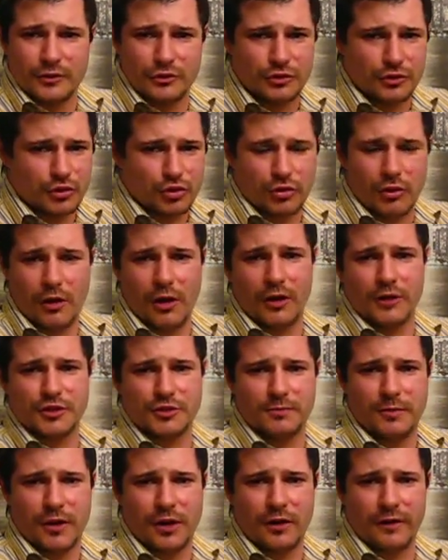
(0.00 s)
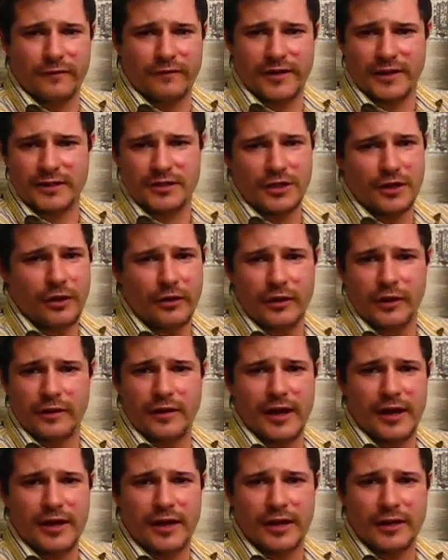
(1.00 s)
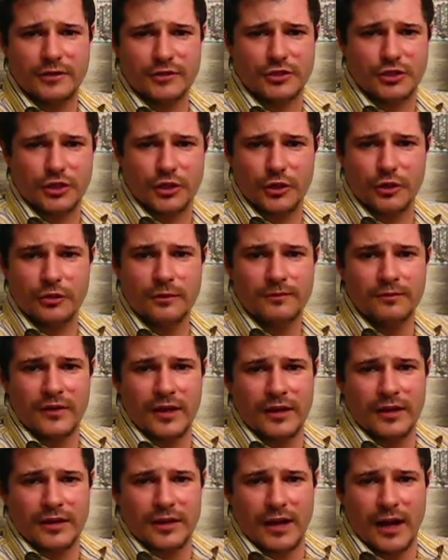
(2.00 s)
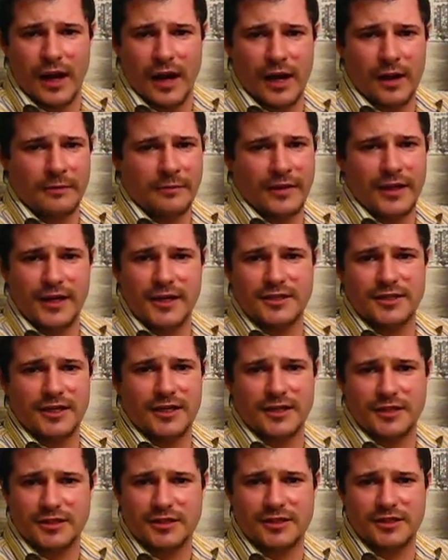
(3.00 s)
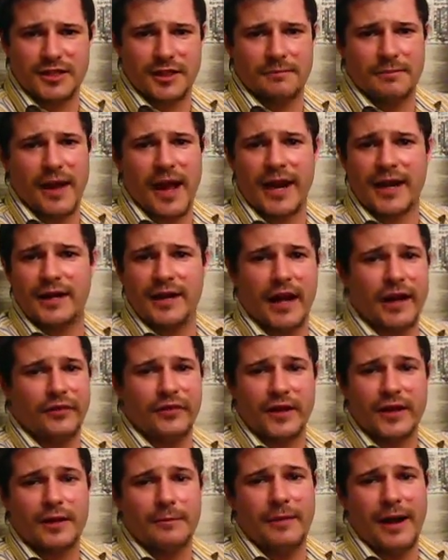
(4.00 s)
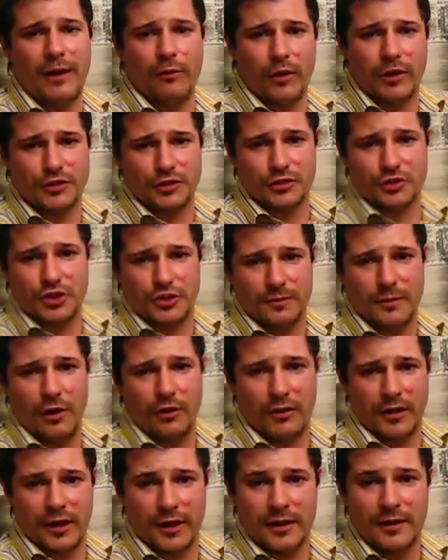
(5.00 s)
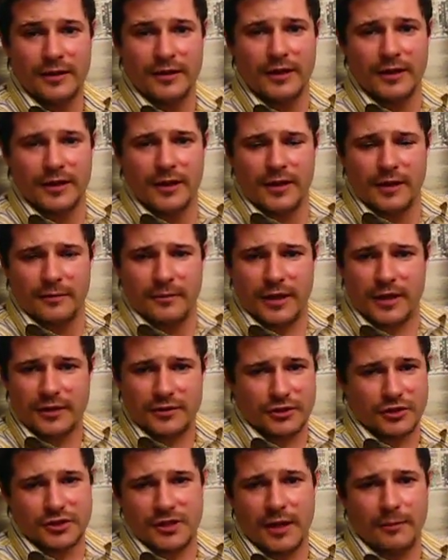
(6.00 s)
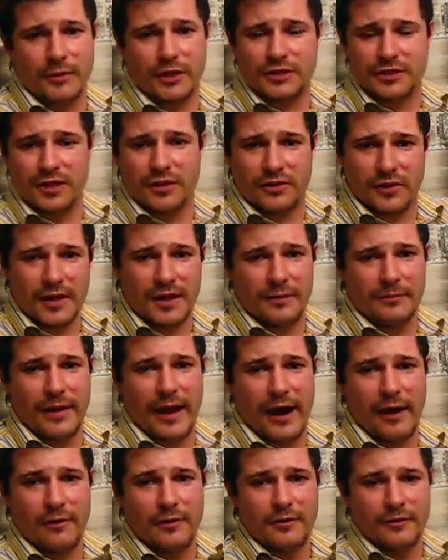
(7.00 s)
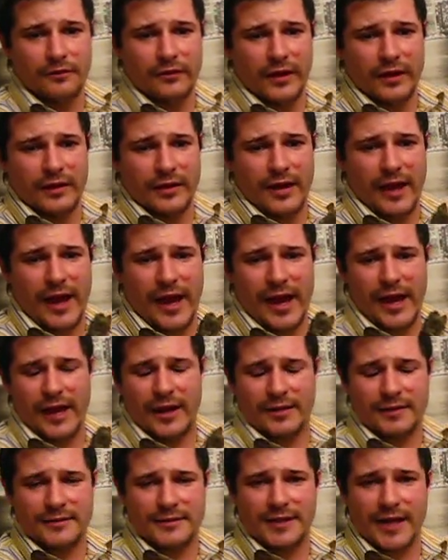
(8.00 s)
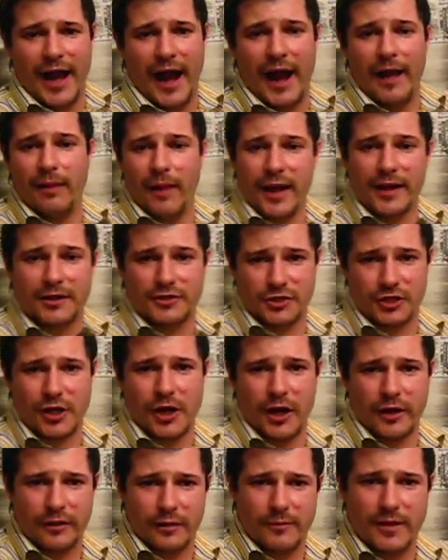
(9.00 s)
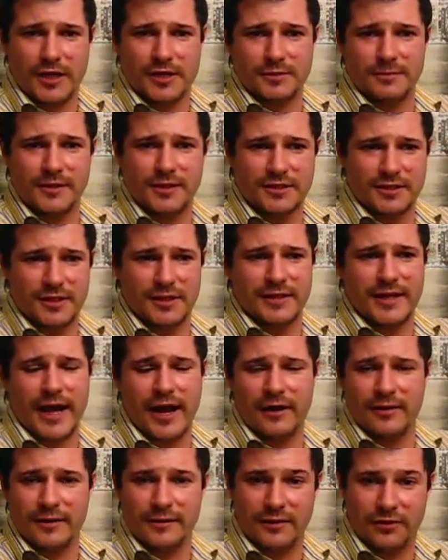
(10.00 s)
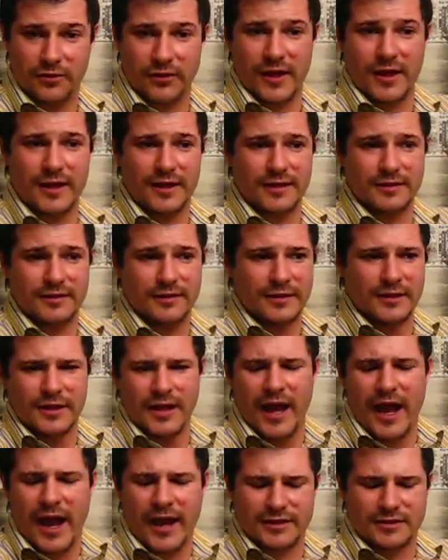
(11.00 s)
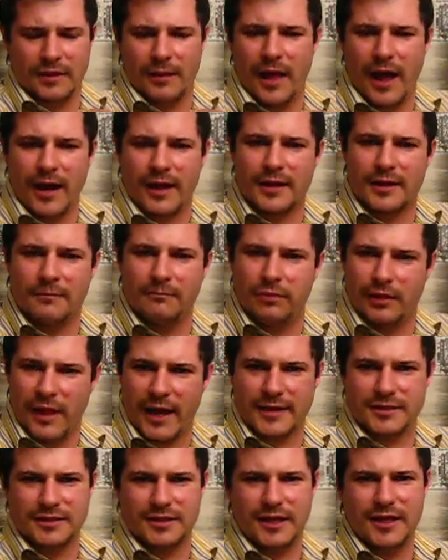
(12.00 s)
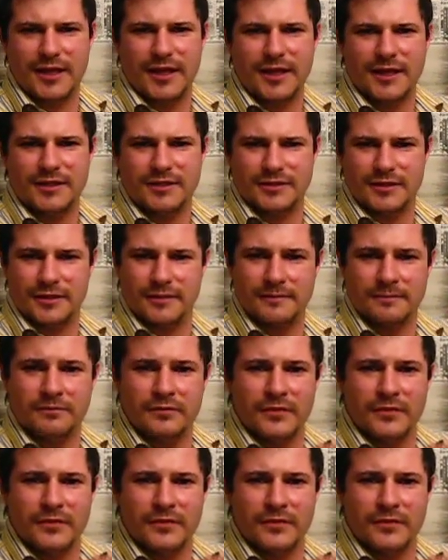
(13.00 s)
draws perfect, you know what you're getting into. Easy to sit back and not think about what you're smoking, because there's not much to think about. And I like a cigar that makes me sit down and think and has a lot of complexities and